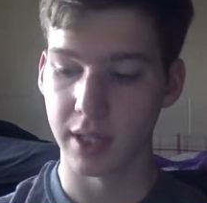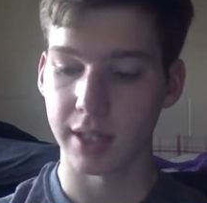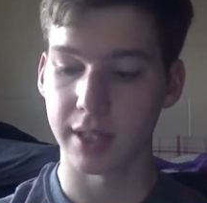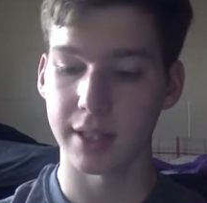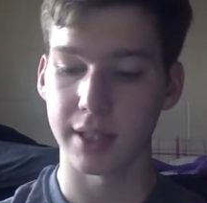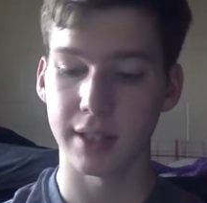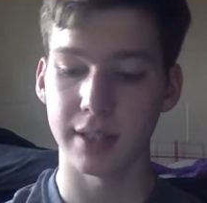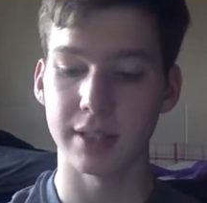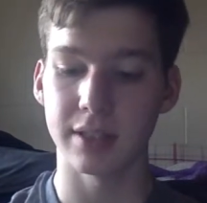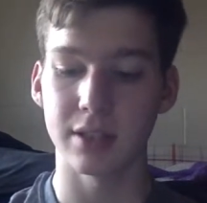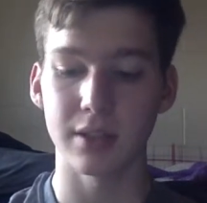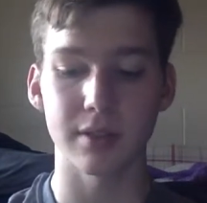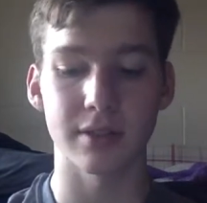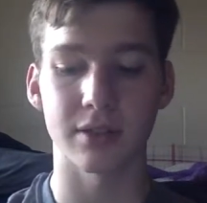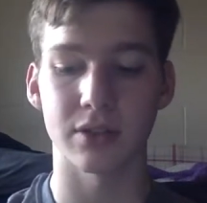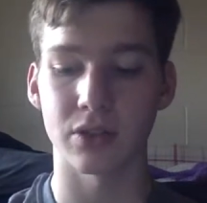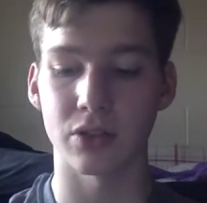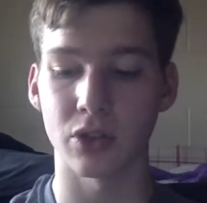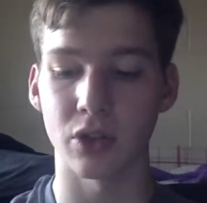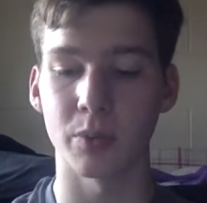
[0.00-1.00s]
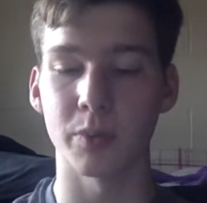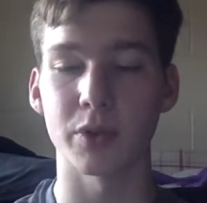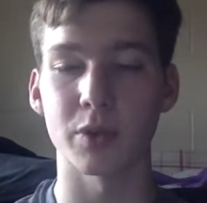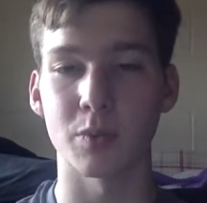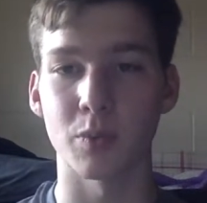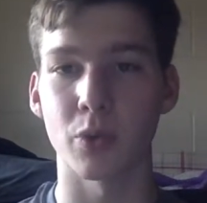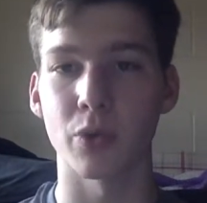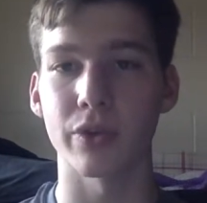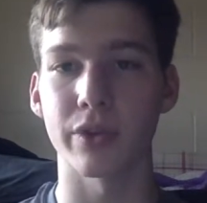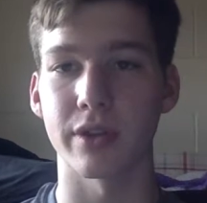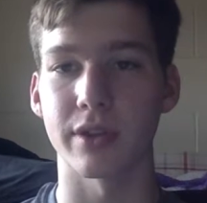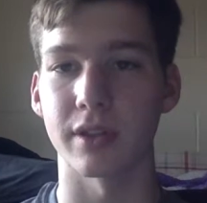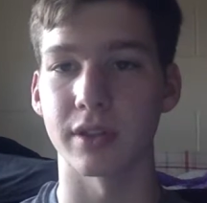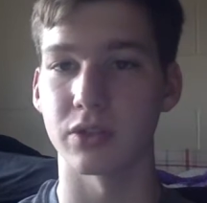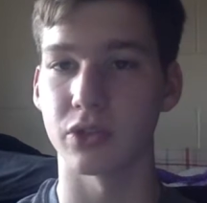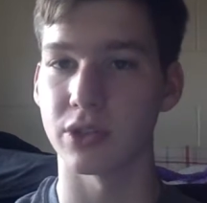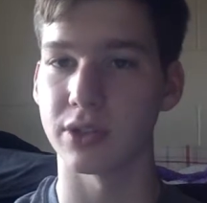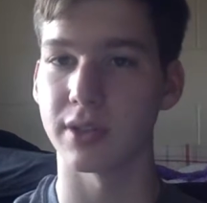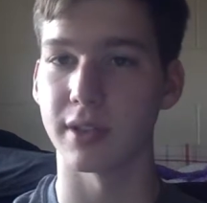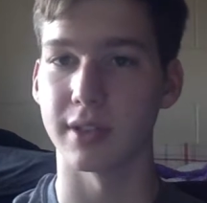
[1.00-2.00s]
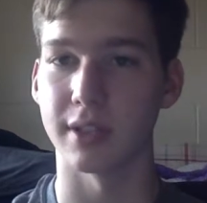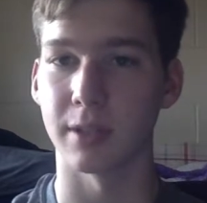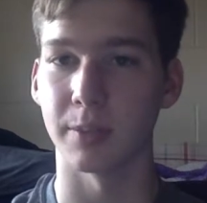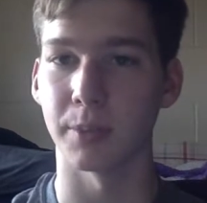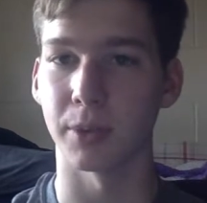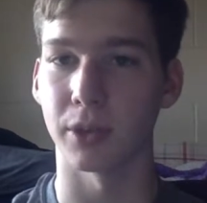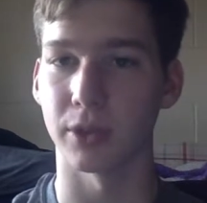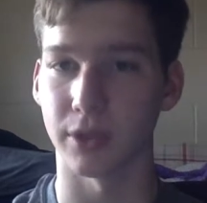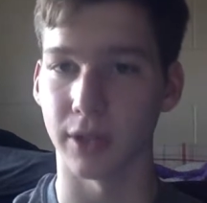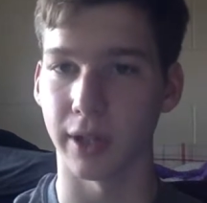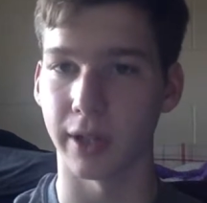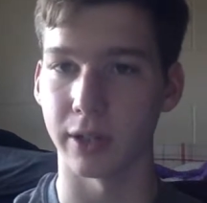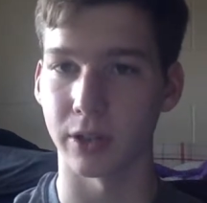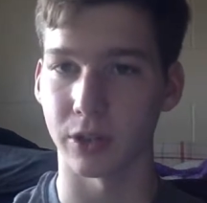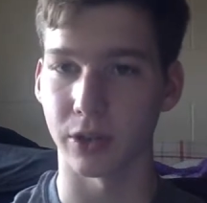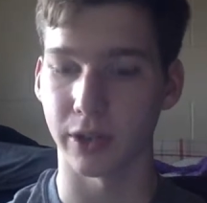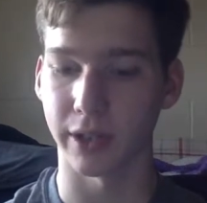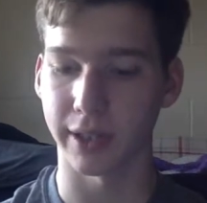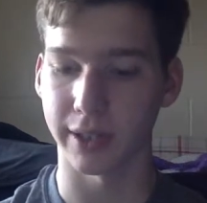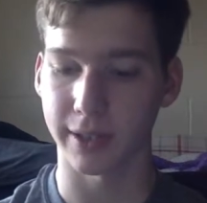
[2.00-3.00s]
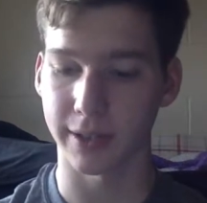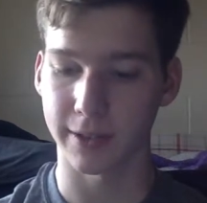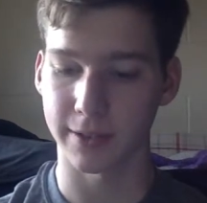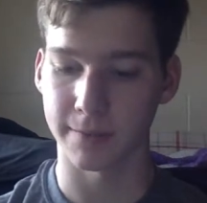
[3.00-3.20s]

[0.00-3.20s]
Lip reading: It's just so much more than just the typical autocorrect.